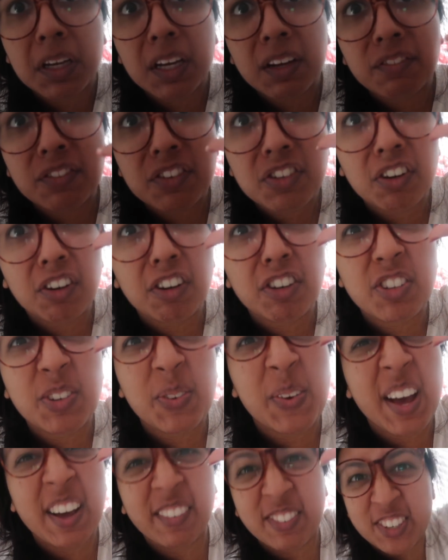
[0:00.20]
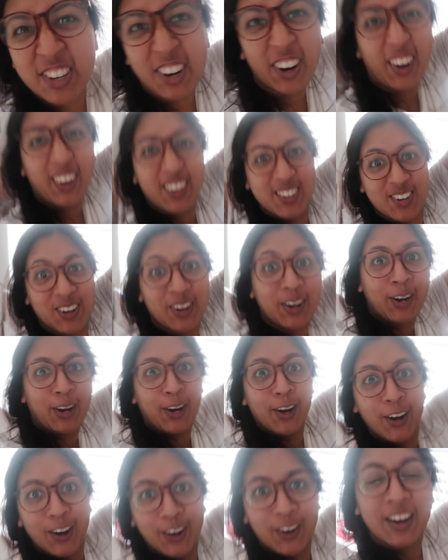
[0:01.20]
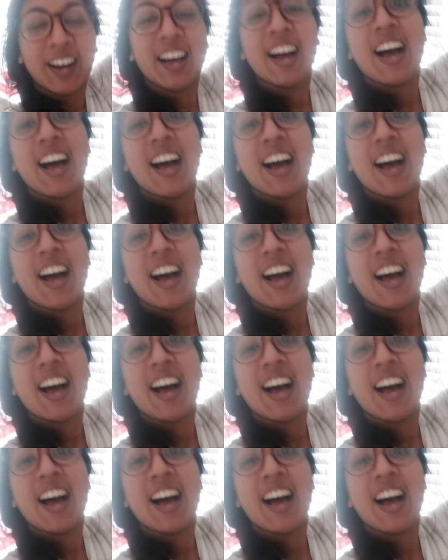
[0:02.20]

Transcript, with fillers: have charge, you have charge. Oh,